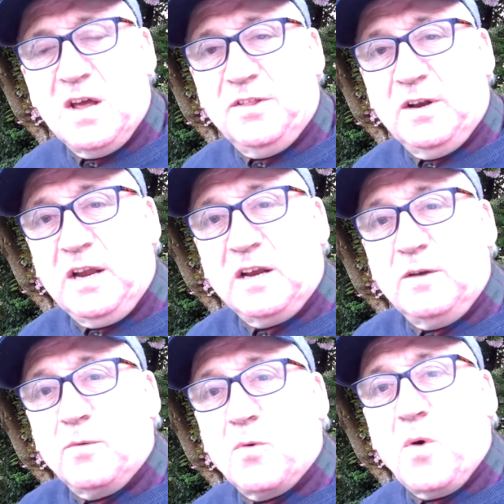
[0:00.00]
the legally
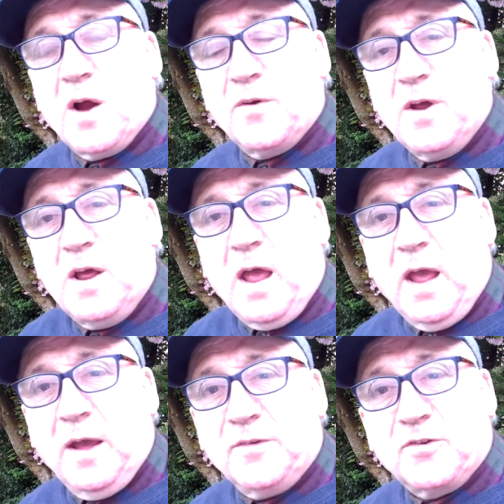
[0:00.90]
required
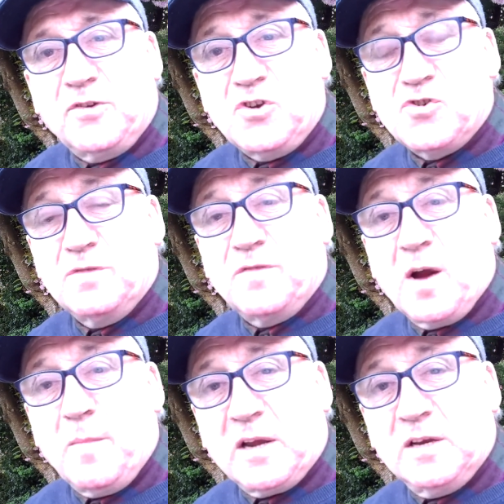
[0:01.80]
strategic
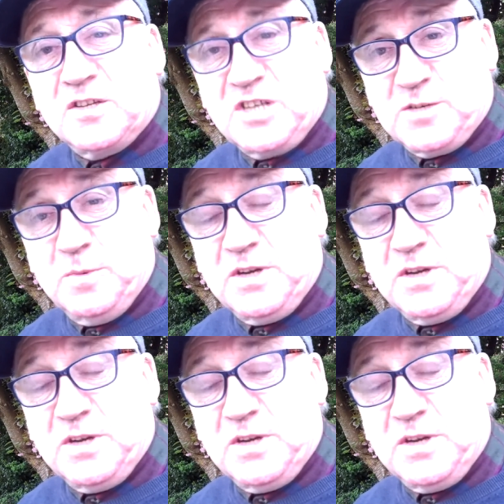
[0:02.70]
environmental assessment.